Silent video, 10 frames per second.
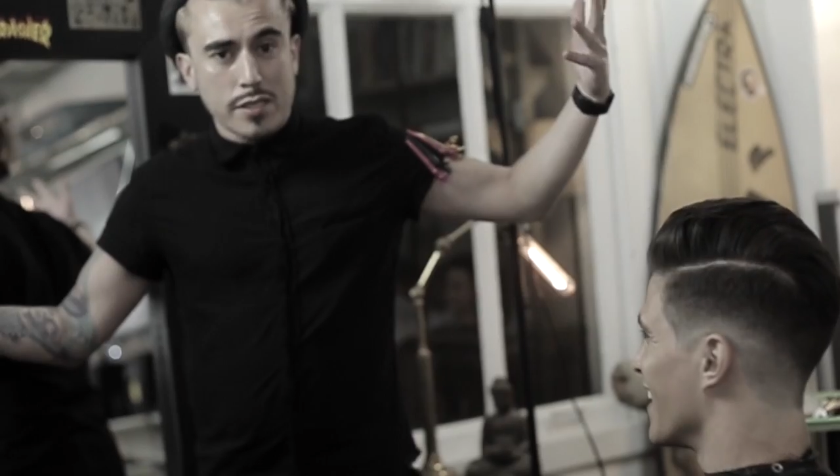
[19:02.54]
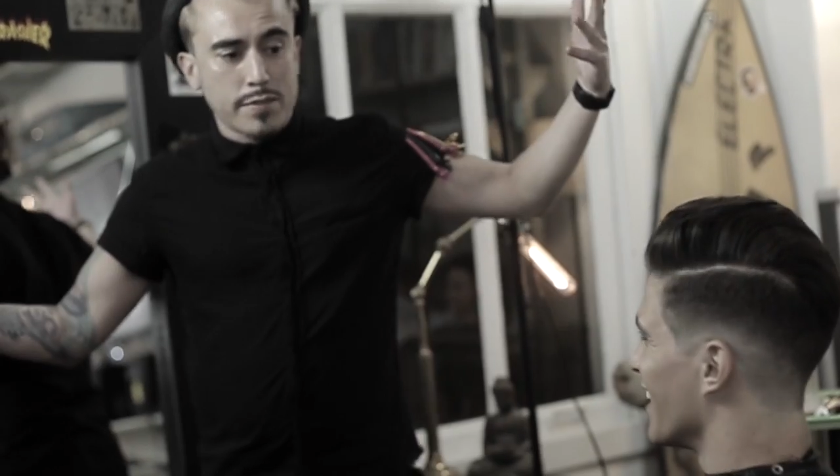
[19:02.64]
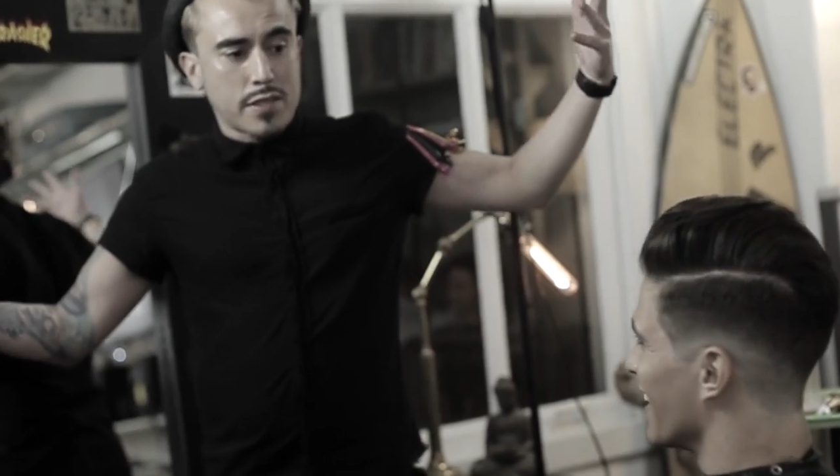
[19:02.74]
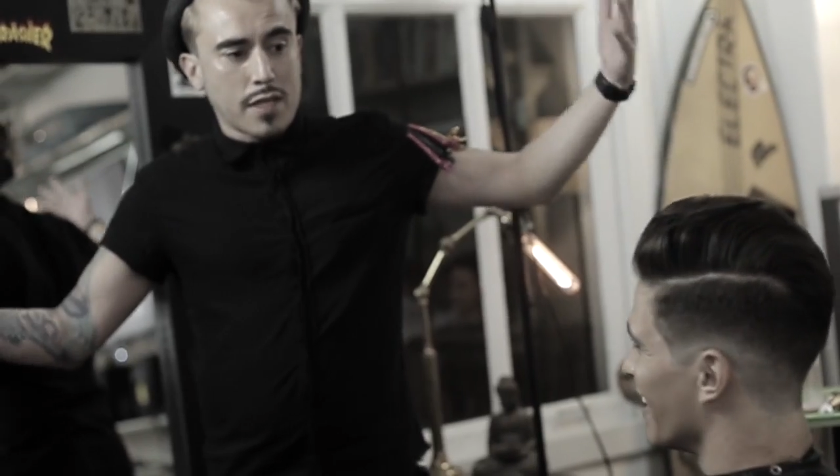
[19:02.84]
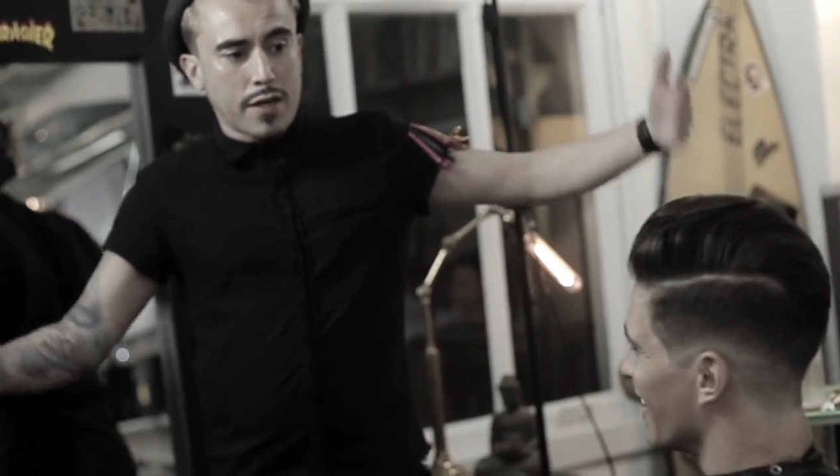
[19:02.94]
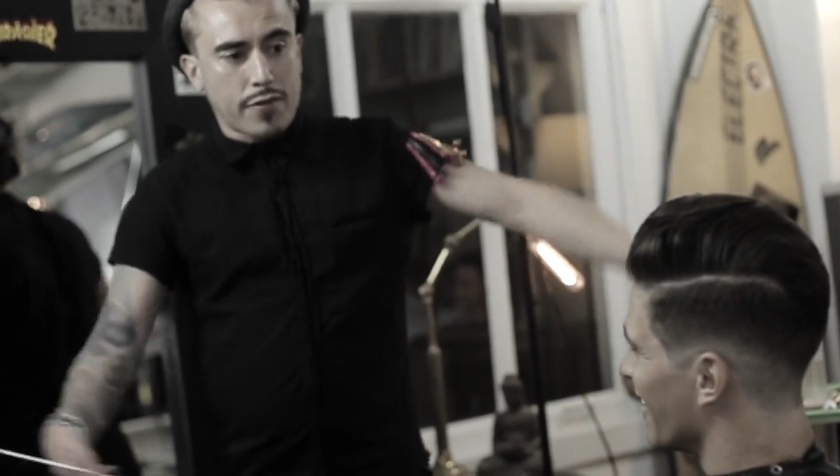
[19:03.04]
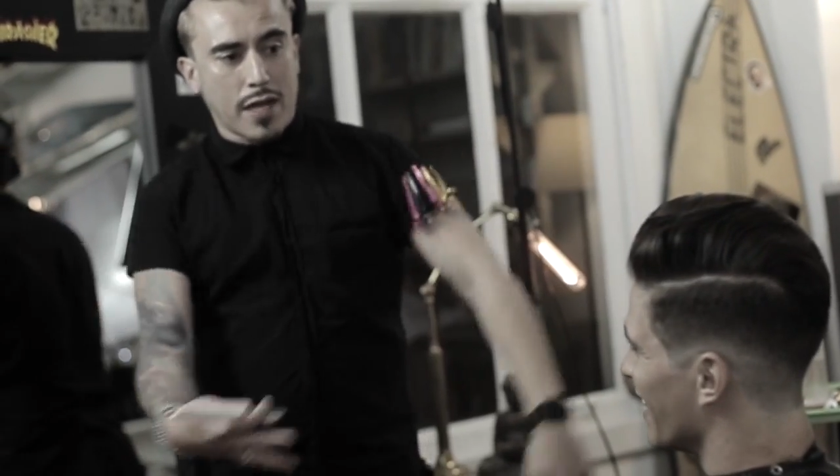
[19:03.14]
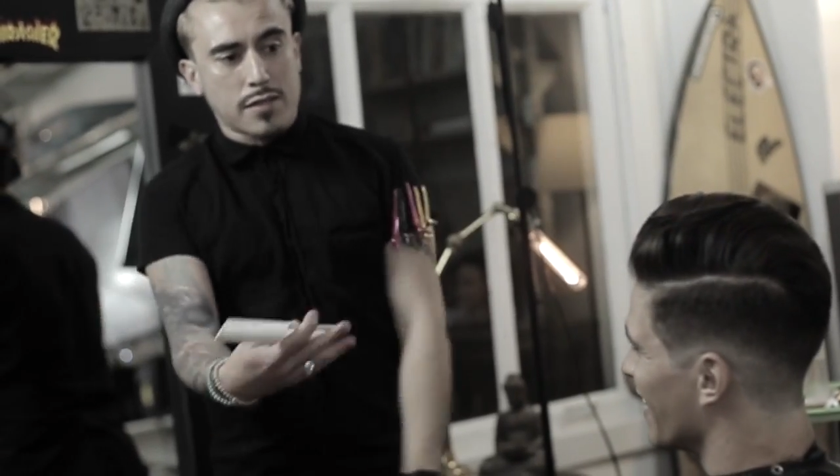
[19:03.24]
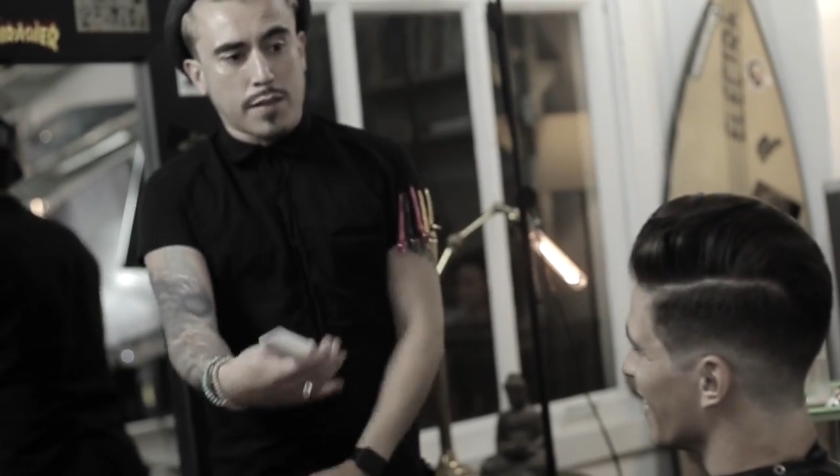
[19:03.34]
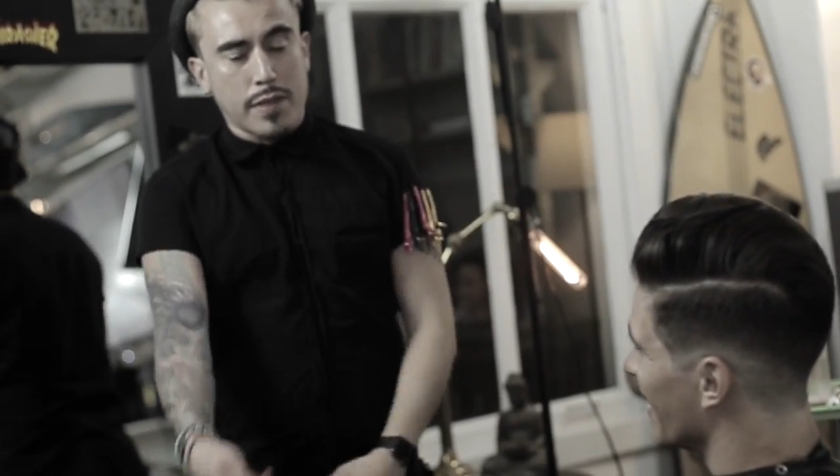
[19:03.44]
some stuff,
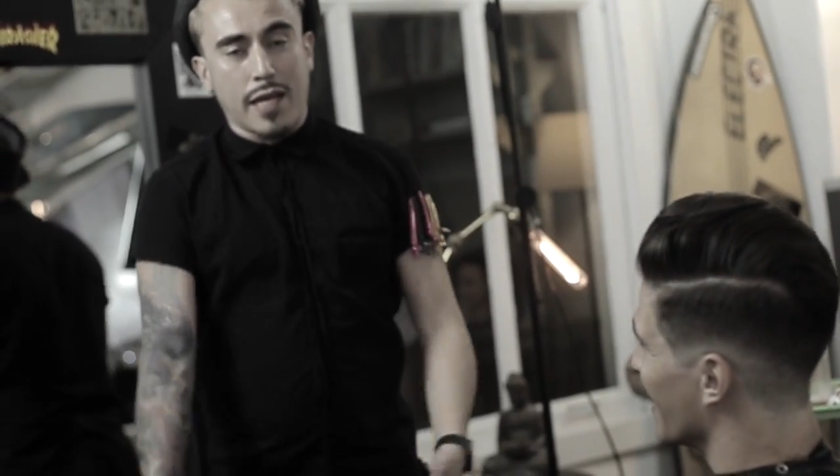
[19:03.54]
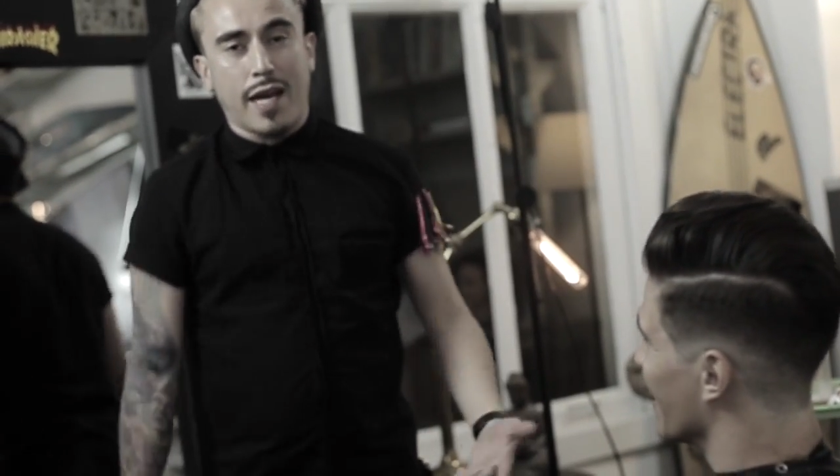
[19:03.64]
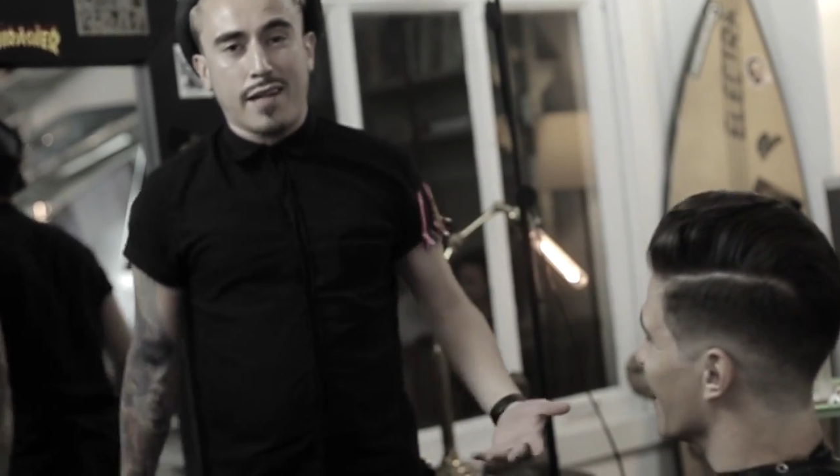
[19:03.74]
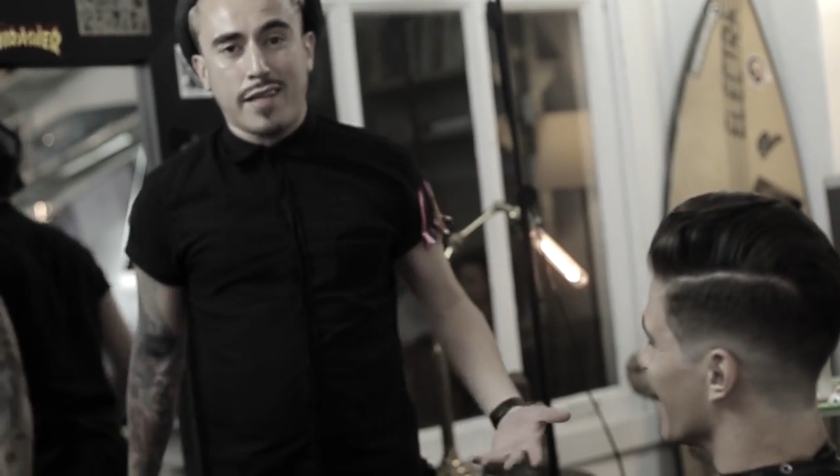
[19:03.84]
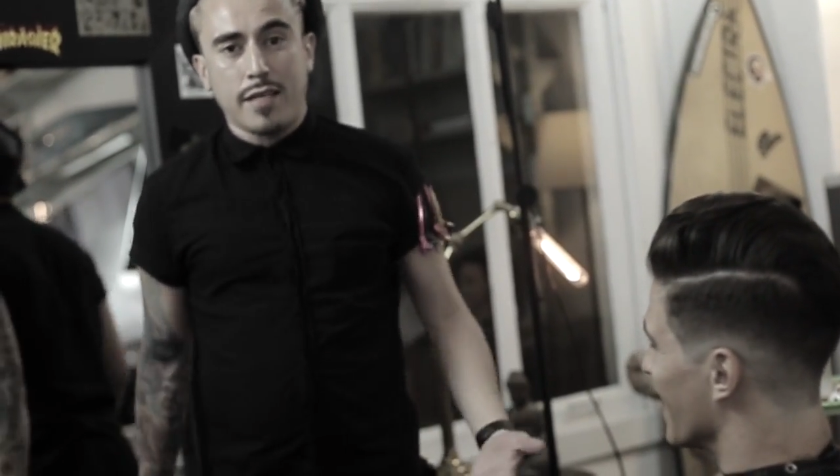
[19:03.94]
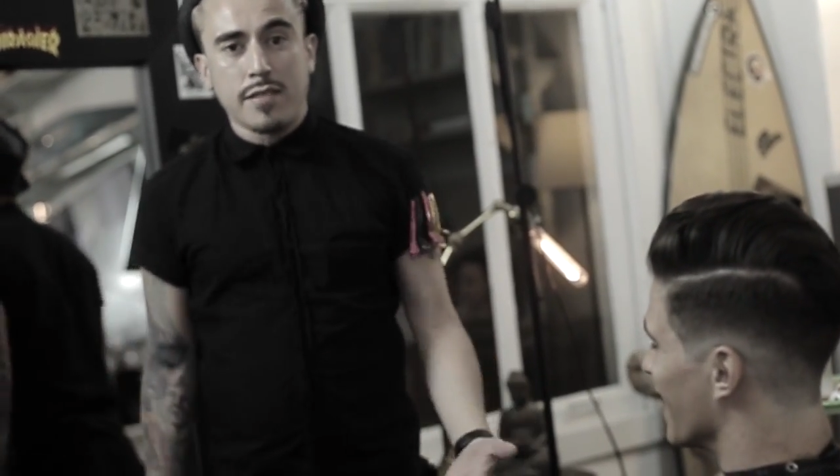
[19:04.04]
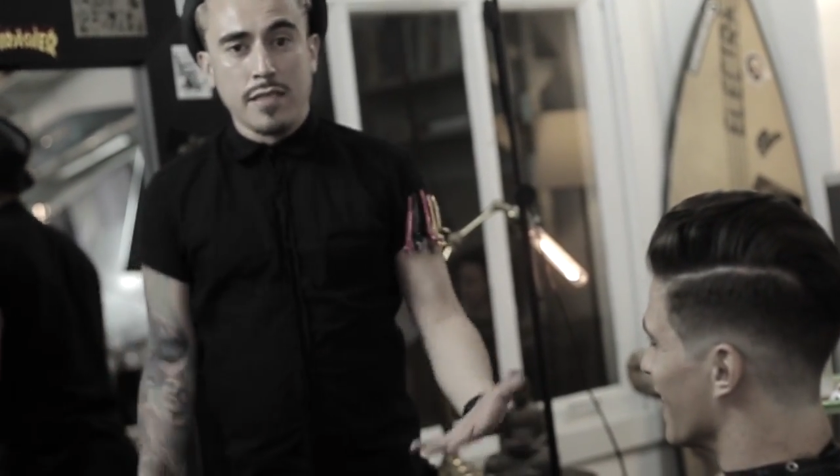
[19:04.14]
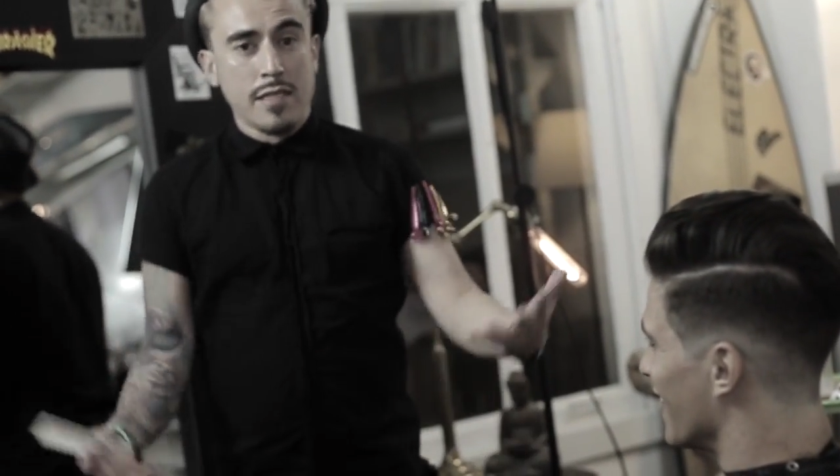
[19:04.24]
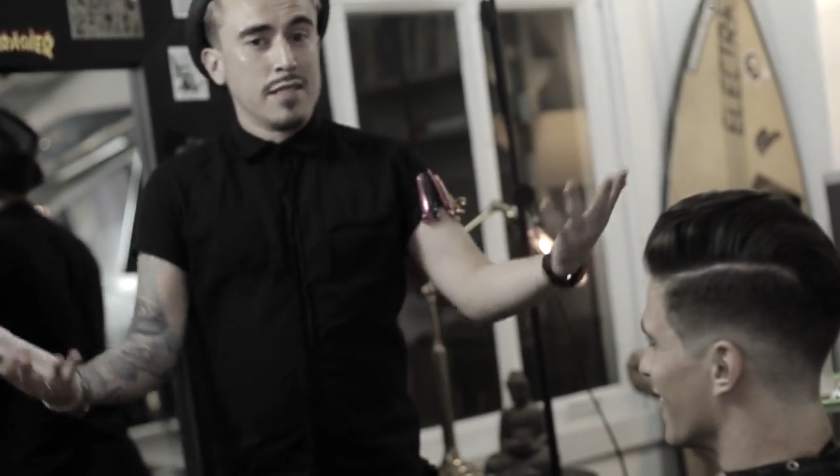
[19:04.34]
got something out of this,